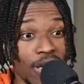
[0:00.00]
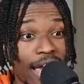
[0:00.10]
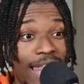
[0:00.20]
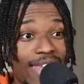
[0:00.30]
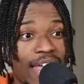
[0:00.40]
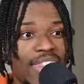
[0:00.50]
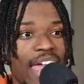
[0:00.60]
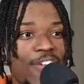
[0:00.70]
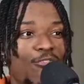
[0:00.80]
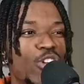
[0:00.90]
Like I think
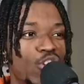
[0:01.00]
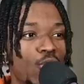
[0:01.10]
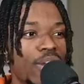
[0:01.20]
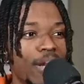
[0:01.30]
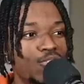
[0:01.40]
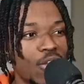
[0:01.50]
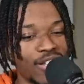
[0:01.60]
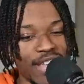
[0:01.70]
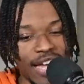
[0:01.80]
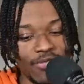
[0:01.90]
that if we do end up
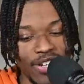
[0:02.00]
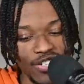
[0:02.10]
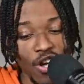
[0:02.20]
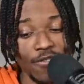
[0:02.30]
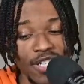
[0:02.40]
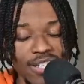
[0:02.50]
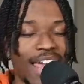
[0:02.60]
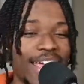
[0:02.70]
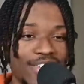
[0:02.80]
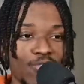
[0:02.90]
trading Zach LaVine this offseason,
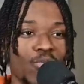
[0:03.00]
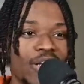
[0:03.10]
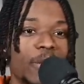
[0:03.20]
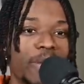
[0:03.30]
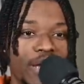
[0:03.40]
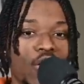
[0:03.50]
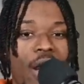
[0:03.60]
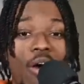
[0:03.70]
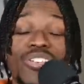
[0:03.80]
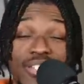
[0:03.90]
I guess it really depending
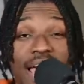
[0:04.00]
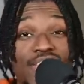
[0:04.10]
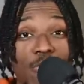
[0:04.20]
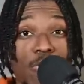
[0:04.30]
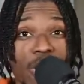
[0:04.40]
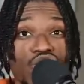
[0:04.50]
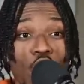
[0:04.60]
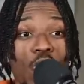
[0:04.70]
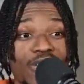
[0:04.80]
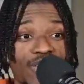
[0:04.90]
on how his last couple months
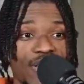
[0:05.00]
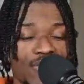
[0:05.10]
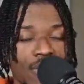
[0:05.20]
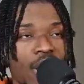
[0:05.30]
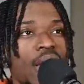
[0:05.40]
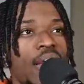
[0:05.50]
go of this season